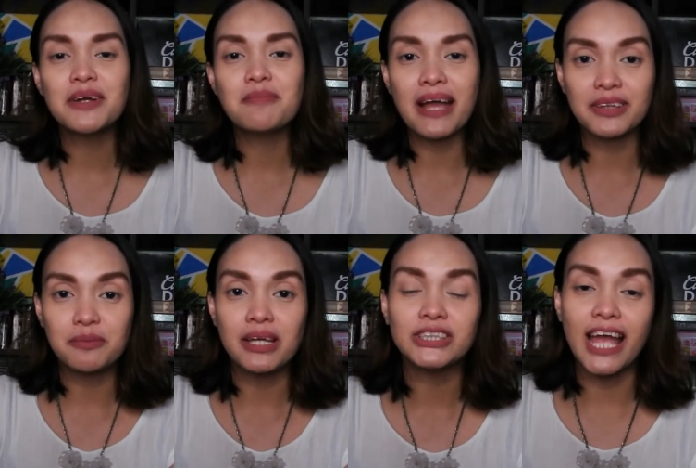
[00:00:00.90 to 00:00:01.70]
Welcome back to
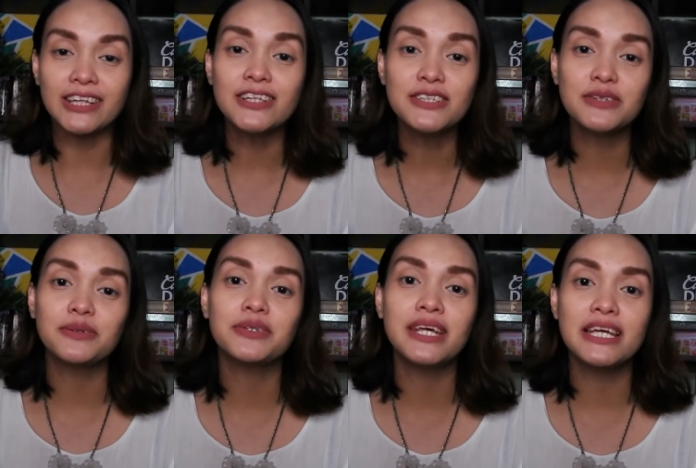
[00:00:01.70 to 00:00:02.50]
my channel. So
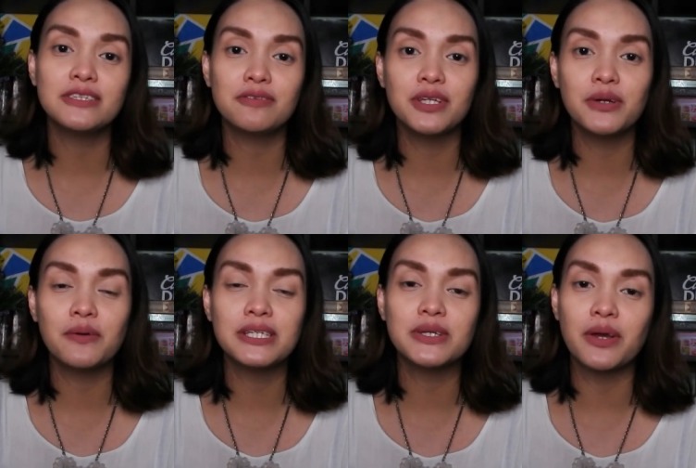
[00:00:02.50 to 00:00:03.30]
today's video
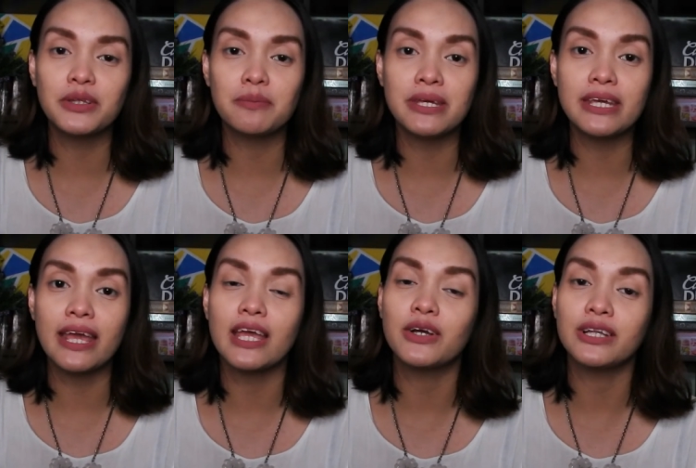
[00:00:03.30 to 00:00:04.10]
is going to
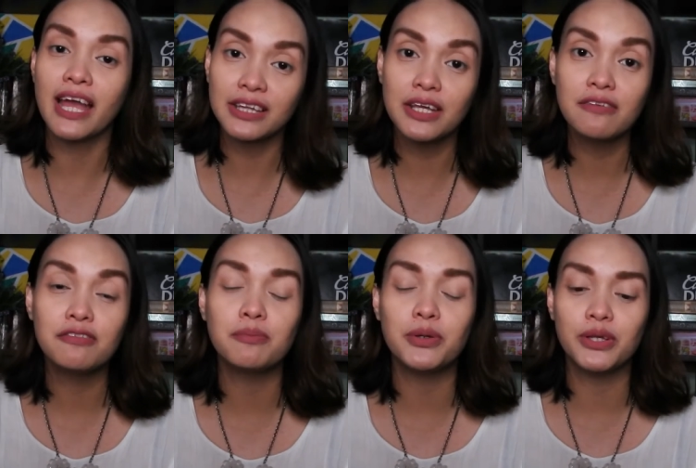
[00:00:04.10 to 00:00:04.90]
be a collective
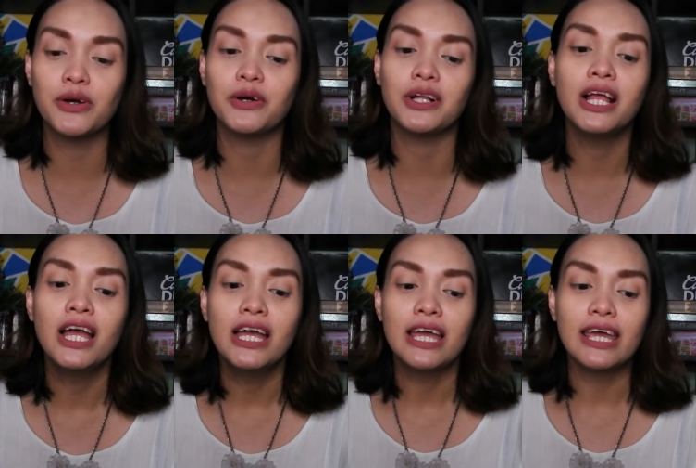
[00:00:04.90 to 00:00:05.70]
beauty haul.
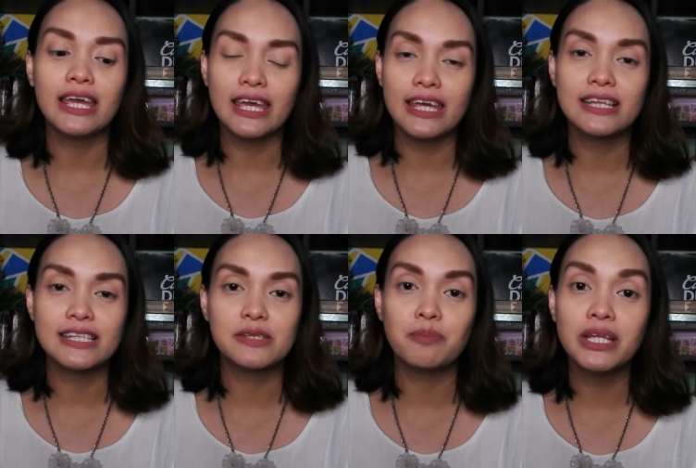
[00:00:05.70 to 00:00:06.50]

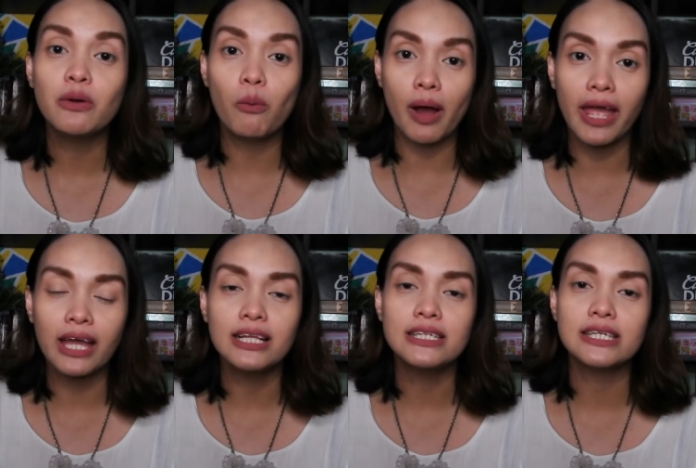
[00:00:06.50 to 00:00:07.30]
It's been a
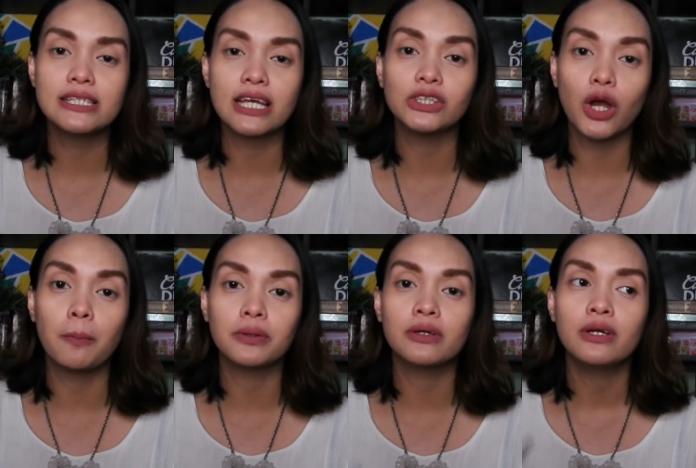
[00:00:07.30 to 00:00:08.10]
while since I
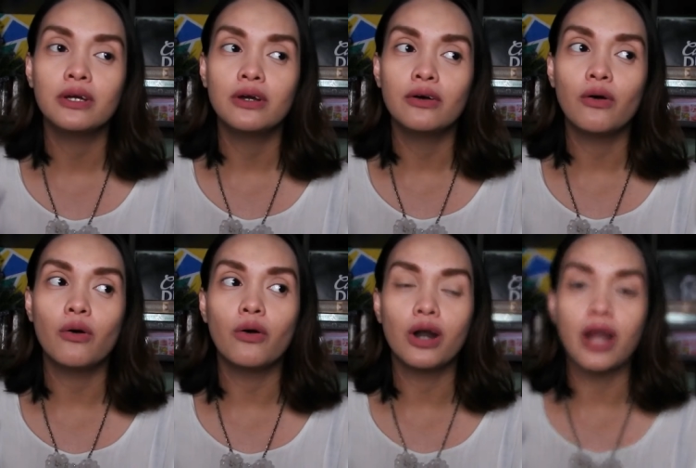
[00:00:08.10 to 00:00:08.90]
shopped
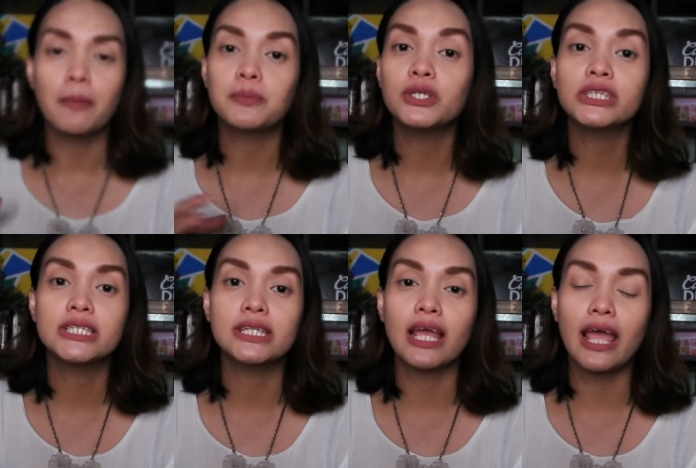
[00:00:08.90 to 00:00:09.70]
or I
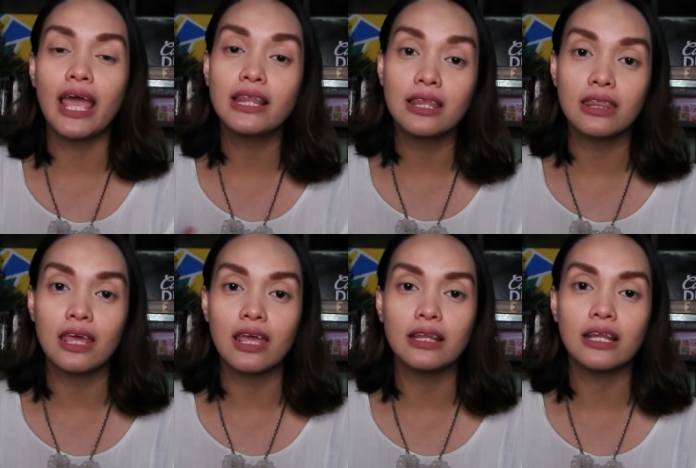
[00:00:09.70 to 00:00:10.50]
purchased
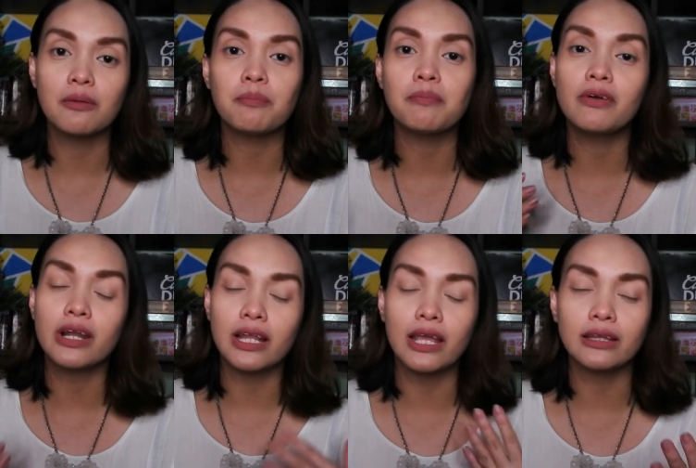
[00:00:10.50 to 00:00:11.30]
anything
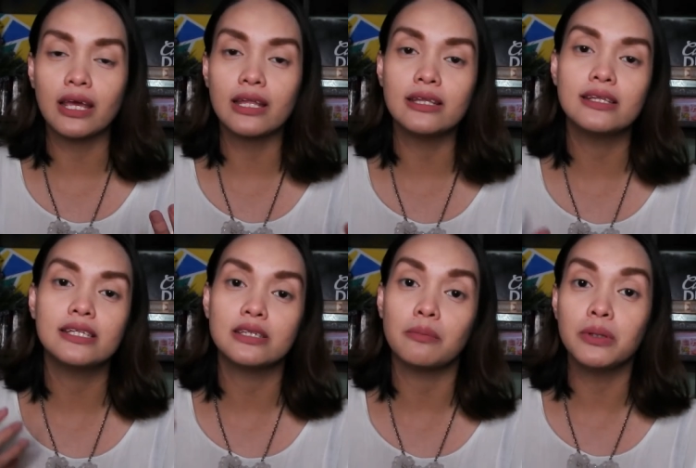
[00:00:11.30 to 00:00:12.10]
related
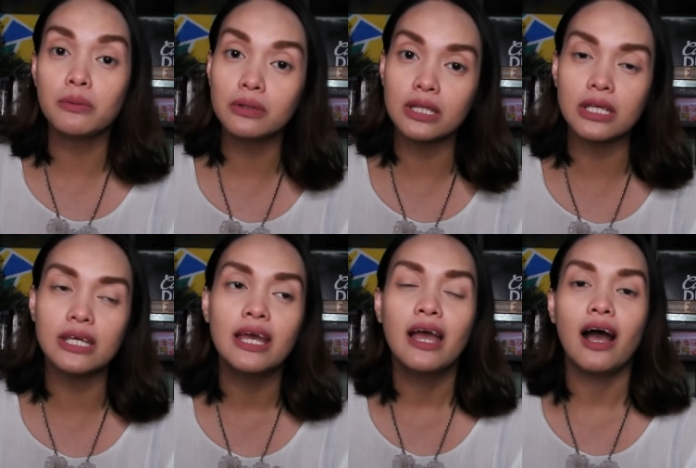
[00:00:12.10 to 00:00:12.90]
to
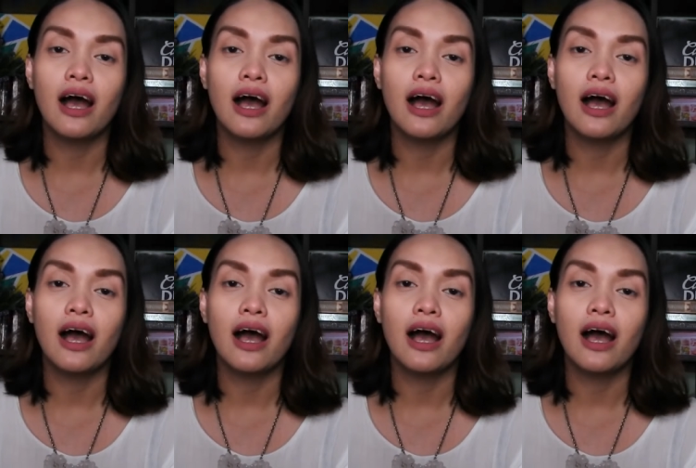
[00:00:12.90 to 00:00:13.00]
beauty